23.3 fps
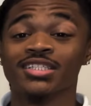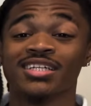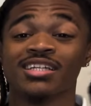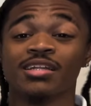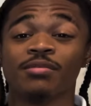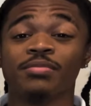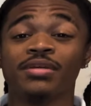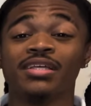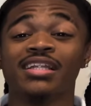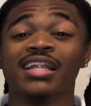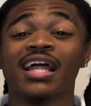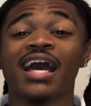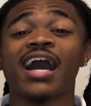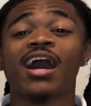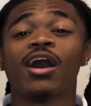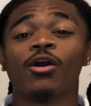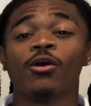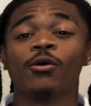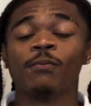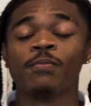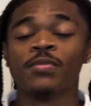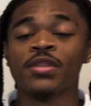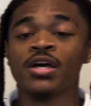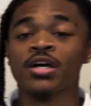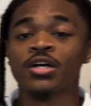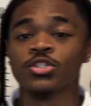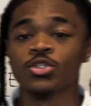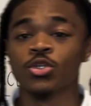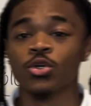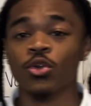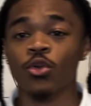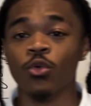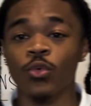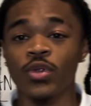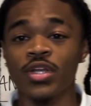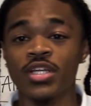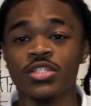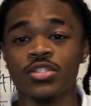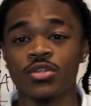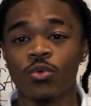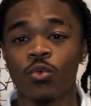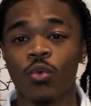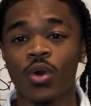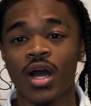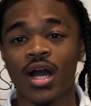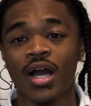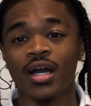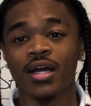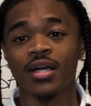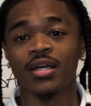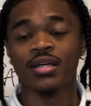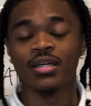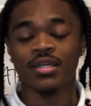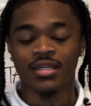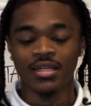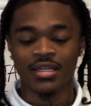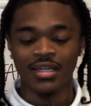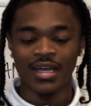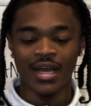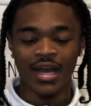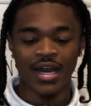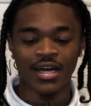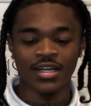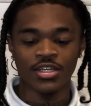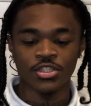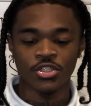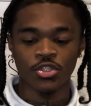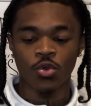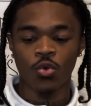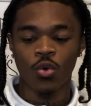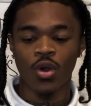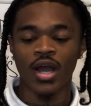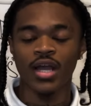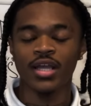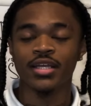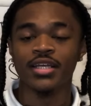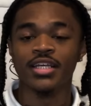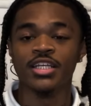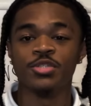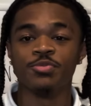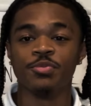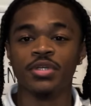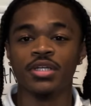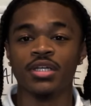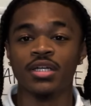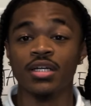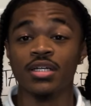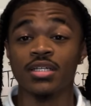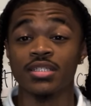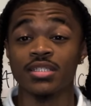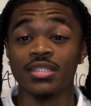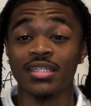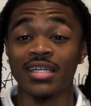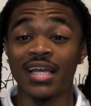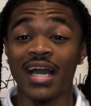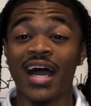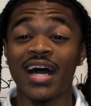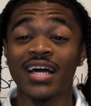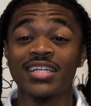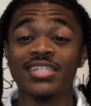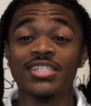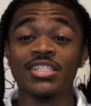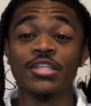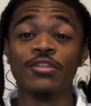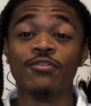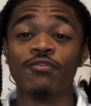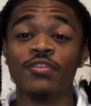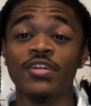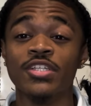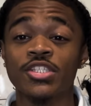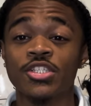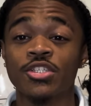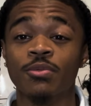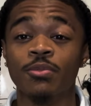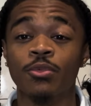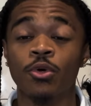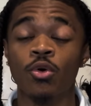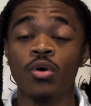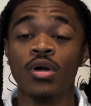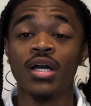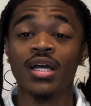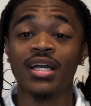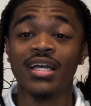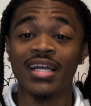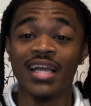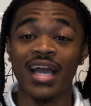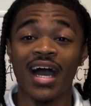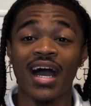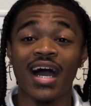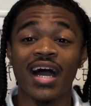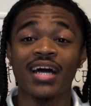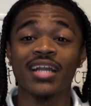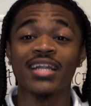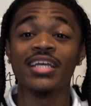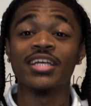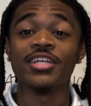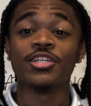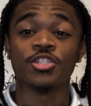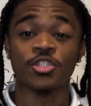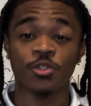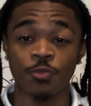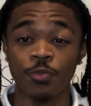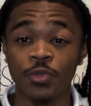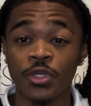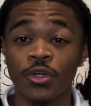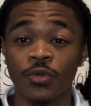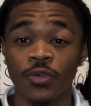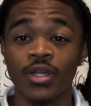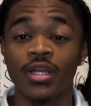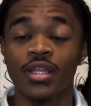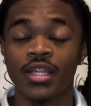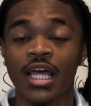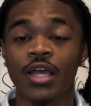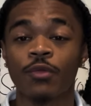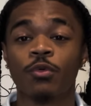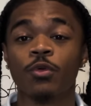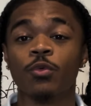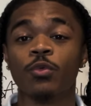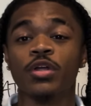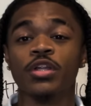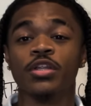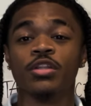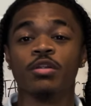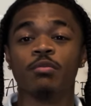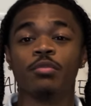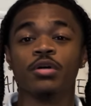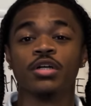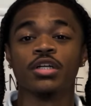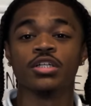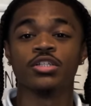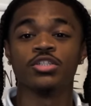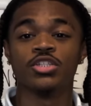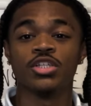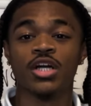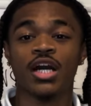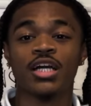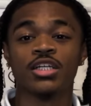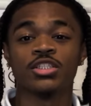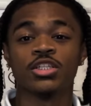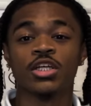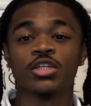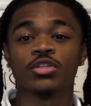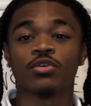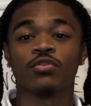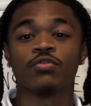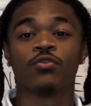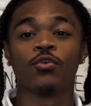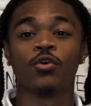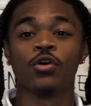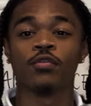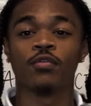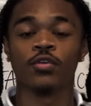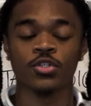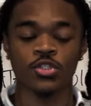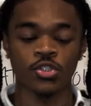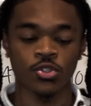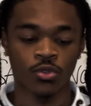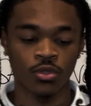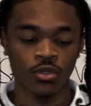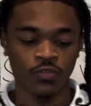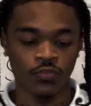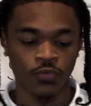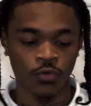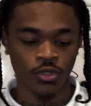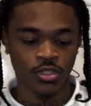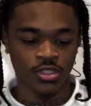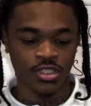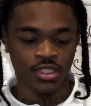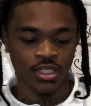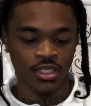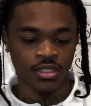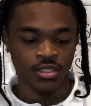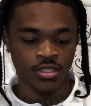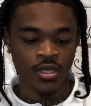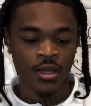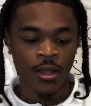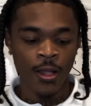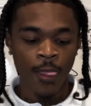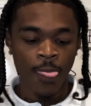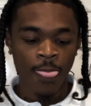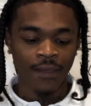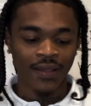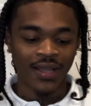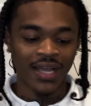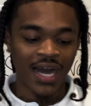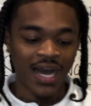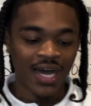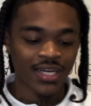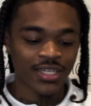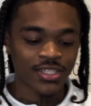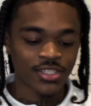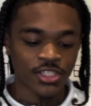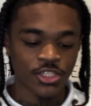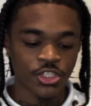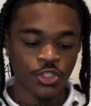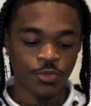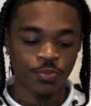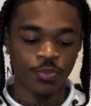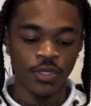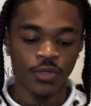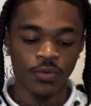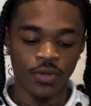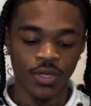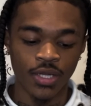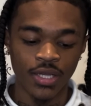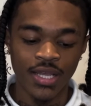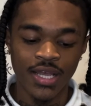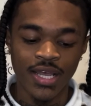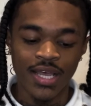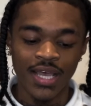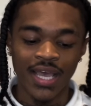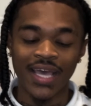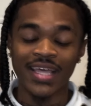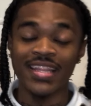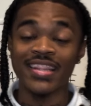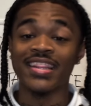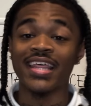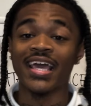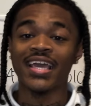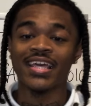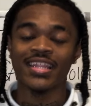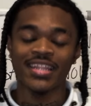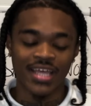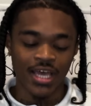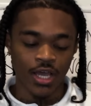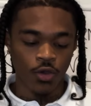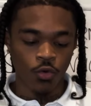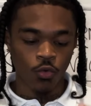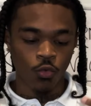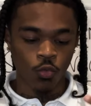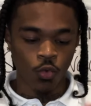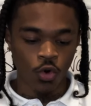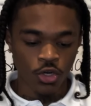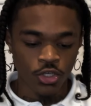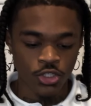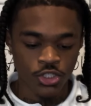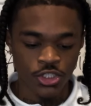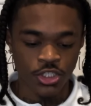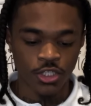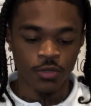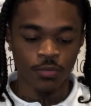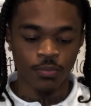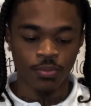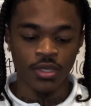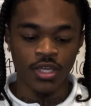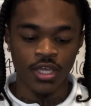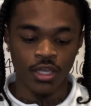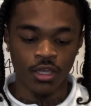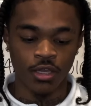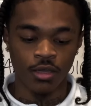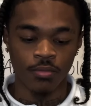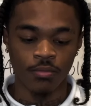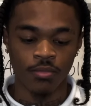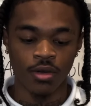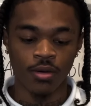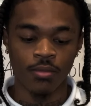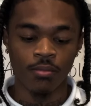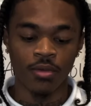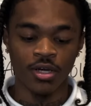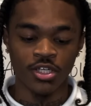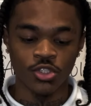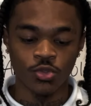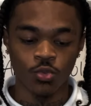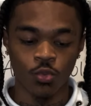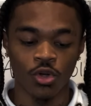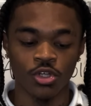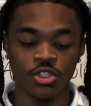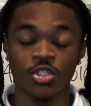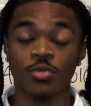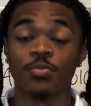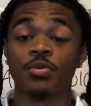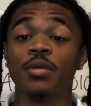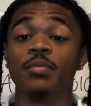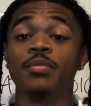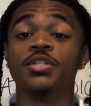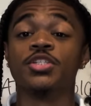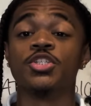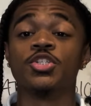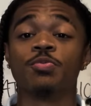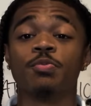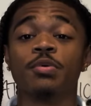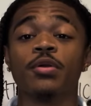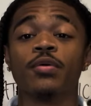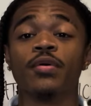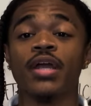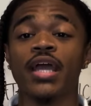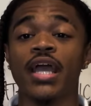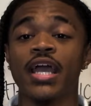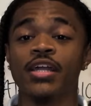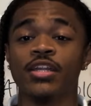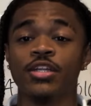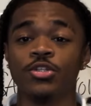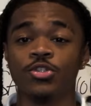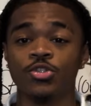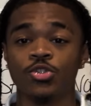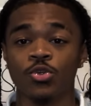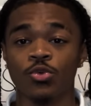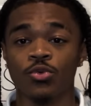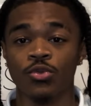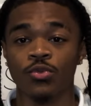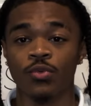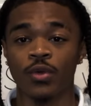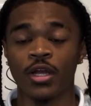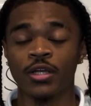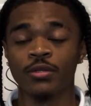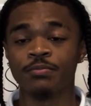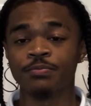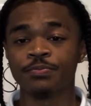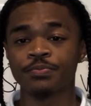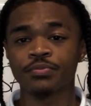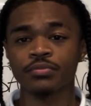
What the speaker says: going to be loud. So the reason why God is quiet is because God is invincible. God is spirit. Like we read in the book of John, chapter 4, verse 24 says, God is a spirit, and they that worship him must worship him in spirit and in truth, right?